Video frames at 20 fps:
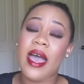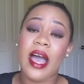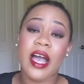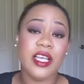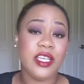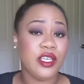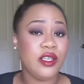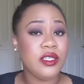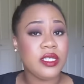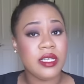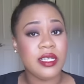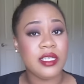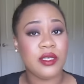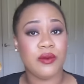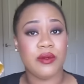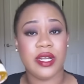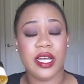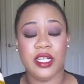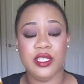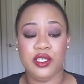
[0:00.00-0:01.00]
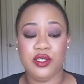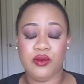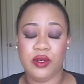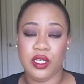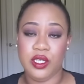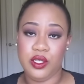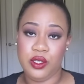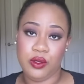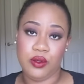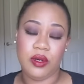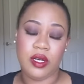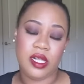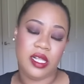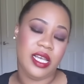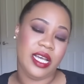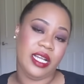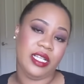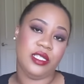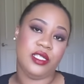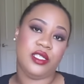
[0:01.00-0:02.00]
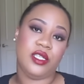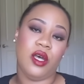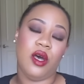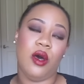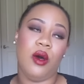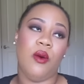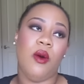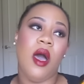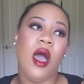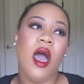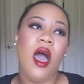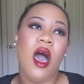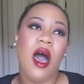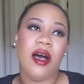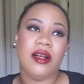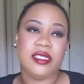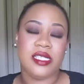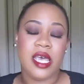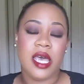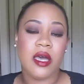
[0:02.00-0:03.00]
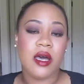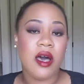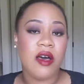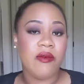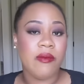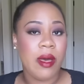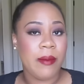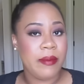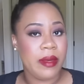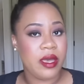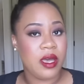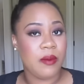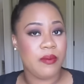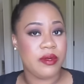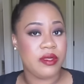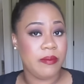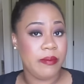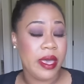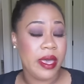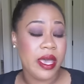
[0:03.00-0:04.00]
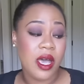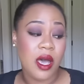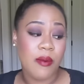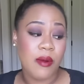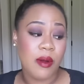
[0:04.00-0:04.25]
I use this when I do a dual cleanse. So I'll take off my makeup with a makeup